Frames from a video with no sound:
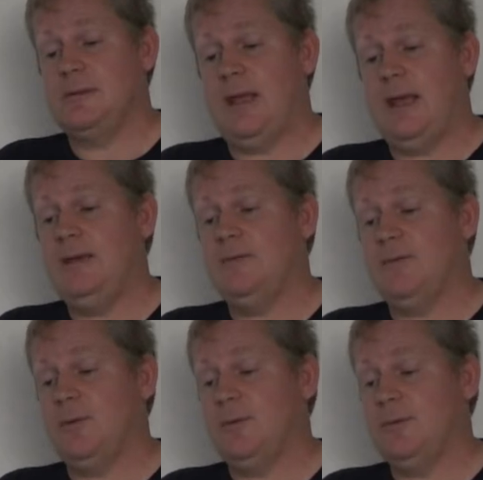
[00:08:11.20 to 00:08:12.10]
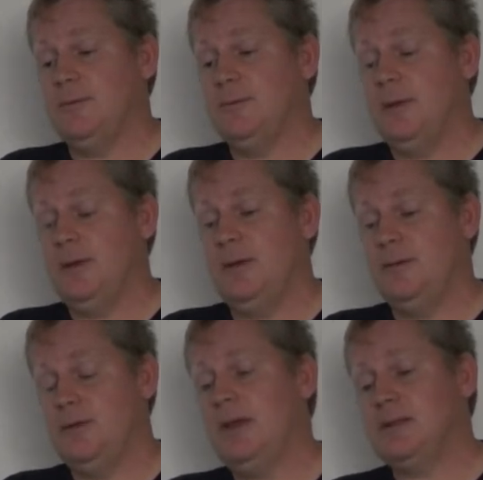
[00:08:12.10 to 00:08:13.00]
hateful
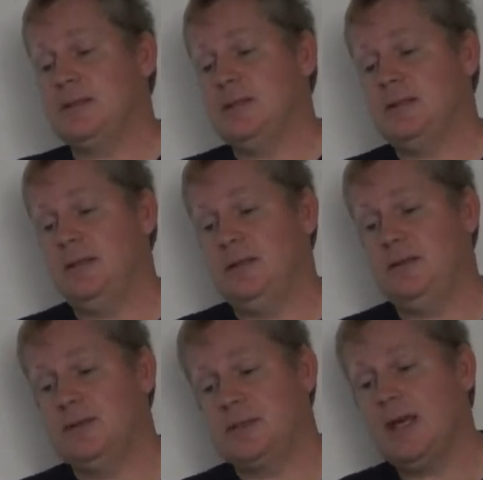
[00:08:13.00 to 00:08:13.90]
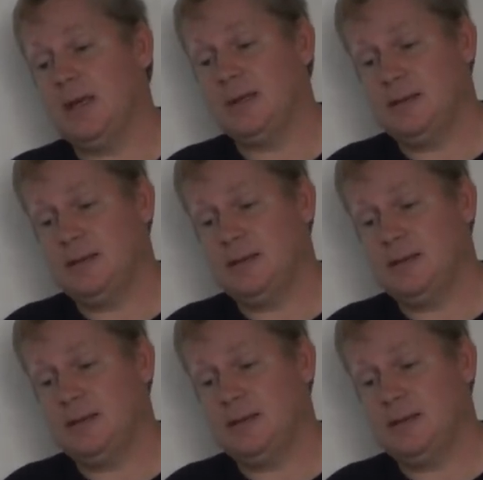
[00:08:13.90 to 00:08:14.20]
things that he's saying.